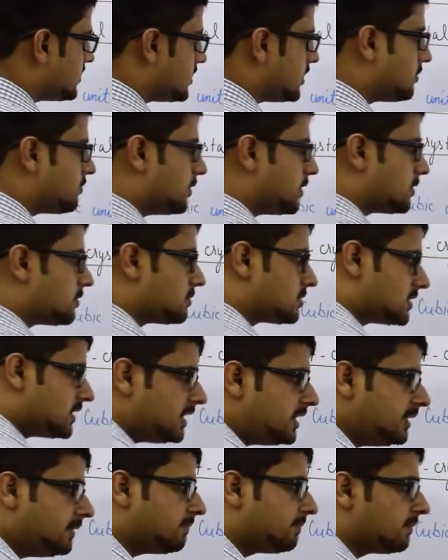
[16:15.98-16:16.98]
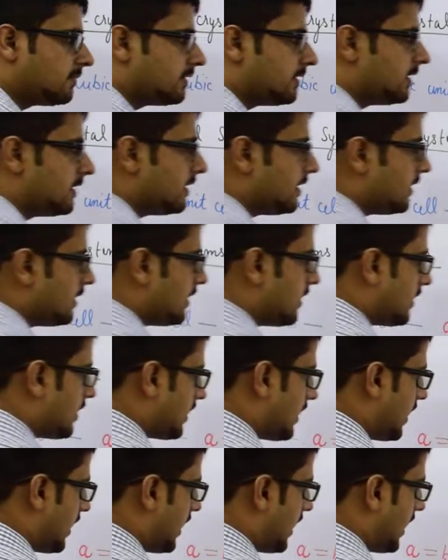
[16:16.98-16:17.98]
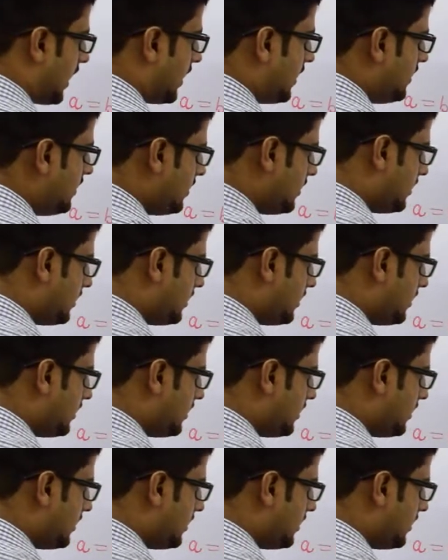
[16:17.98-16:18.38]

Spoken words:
equal to C and